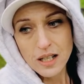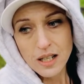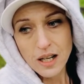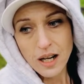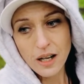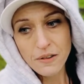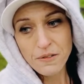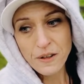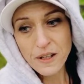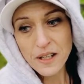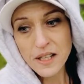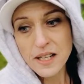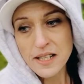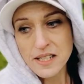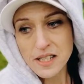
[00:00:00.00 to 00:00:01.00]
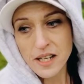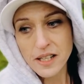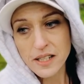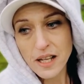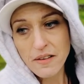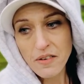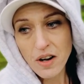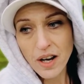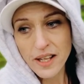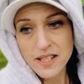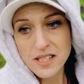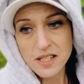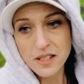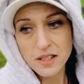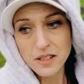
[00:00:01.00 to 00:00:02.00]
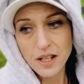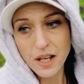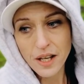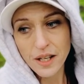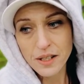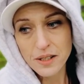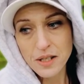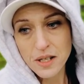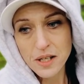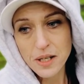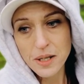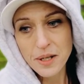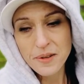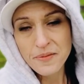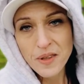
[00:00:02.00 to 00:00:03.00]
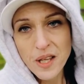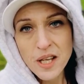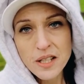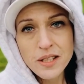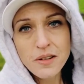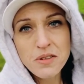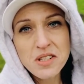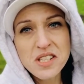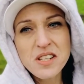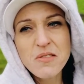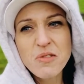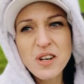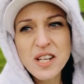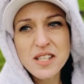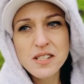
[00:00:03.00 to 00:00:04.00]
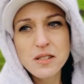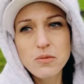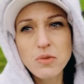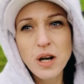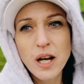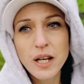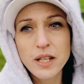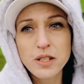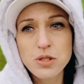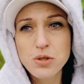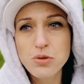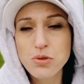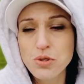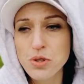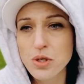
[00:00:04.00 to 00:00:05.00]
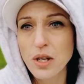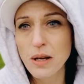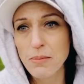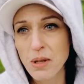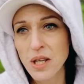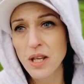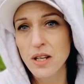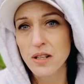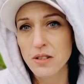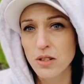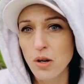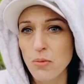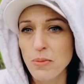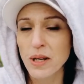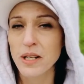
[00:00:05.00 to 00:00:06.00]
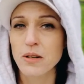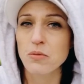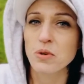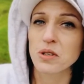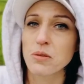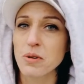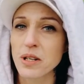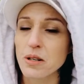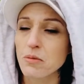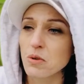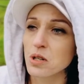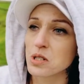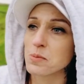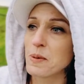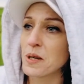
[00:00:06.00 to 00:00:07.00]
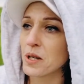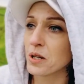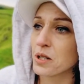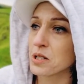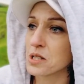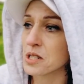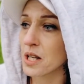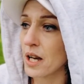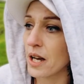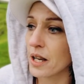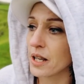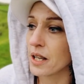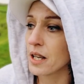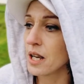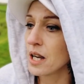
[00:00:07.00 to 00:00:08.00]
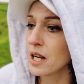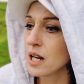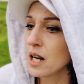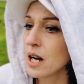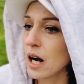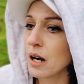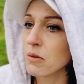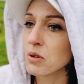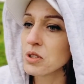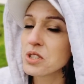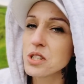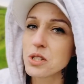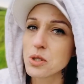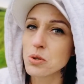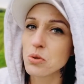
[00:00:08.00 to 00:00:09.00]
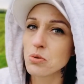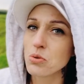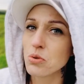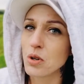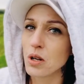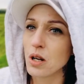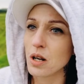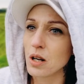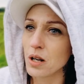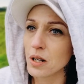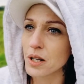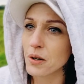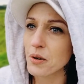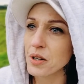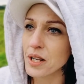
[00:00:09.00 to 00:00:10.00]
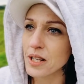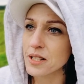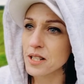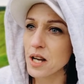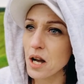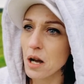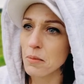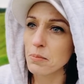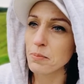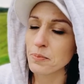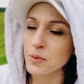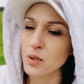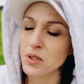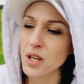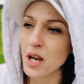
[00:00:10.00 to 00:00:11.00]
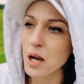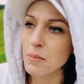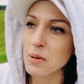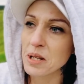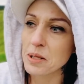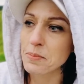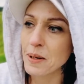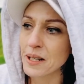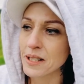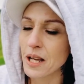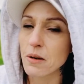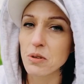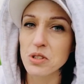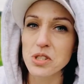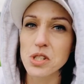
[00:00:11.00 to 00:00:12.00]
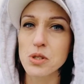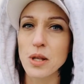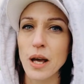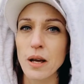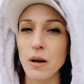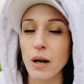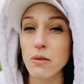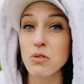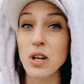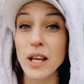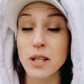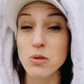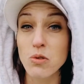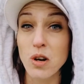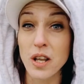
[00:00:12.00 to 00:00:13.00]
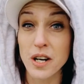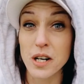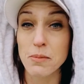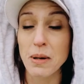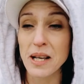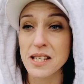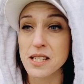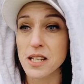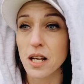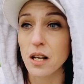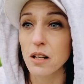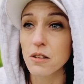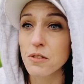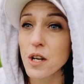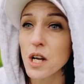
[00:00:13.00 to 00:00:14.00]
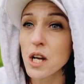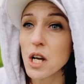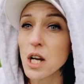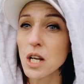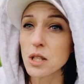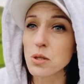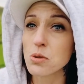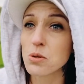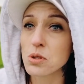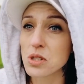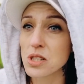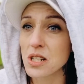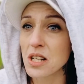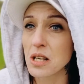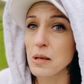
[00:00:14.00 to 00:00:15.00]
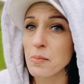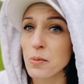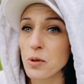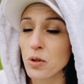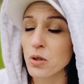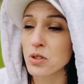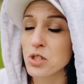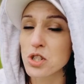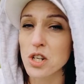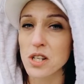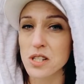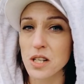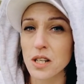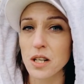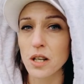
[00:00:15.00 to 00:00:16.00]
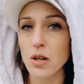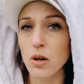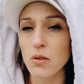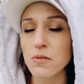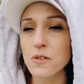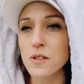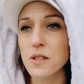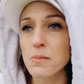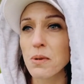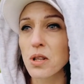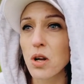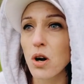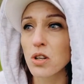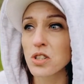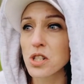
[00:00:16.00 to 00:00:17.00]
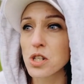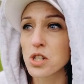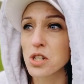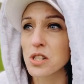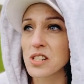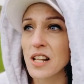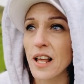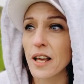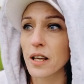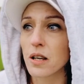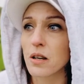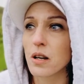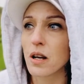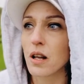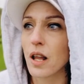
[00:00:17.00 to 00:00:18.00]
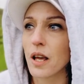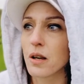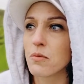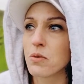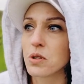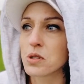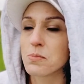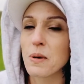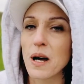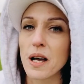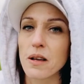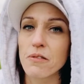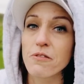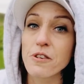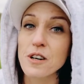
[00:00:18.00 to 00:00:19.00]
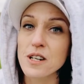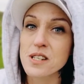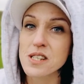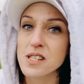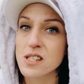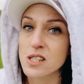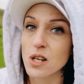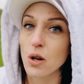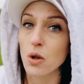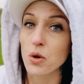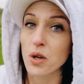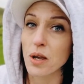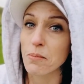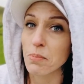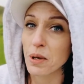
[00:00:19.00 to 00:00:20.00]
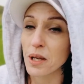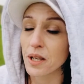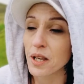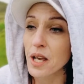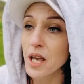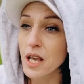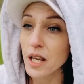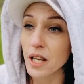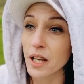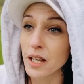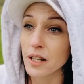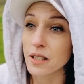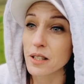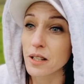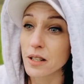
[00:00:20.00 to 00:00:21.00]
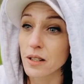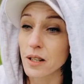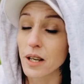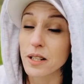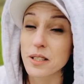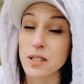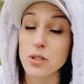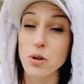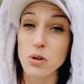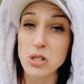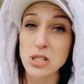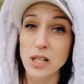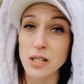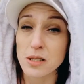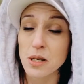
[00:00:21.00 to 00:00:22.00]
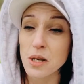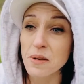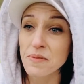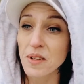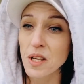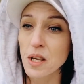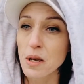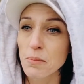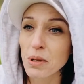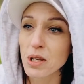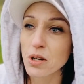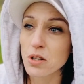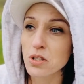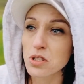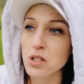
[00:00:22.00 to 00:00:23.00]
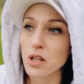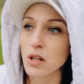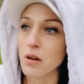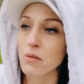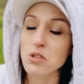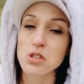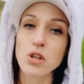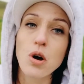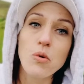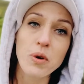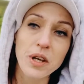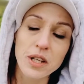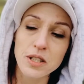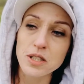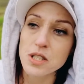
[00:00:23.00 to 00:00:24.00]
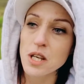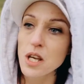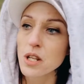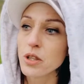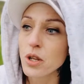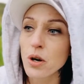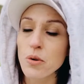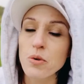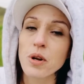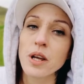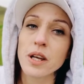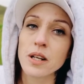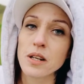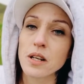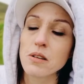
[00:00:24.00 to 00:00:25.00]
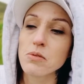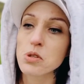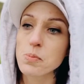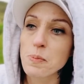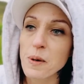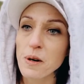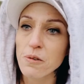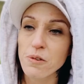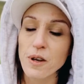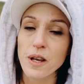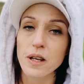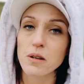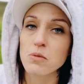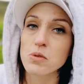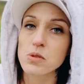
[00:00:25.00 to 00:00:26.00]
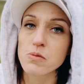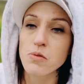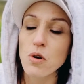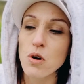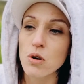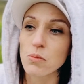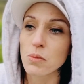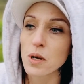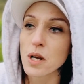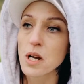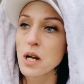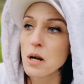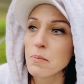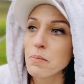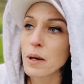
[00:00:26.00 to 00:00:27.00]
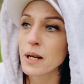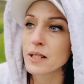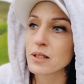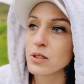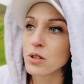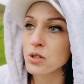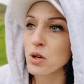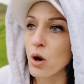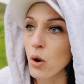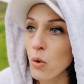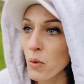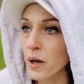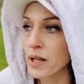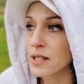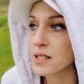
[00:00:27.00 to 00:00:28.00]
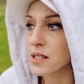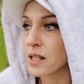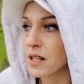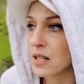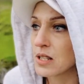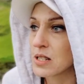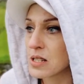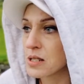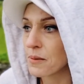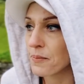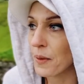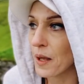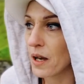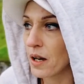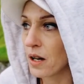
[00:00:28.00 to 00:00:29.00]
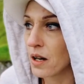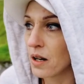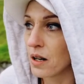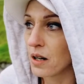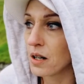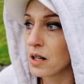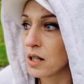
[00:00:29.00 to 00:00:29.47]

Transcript: I think is another lesson and there is a reason why I choose to come here no matter what the weather was because I I wanted to uh, create a hab not a habit but I wanted I, I would like to learn myself to sleep not just in a comfortable conditions like like was my first solo camping in the at the Dorset because there was no wind no rain it was perfect it was warm but not always is uh,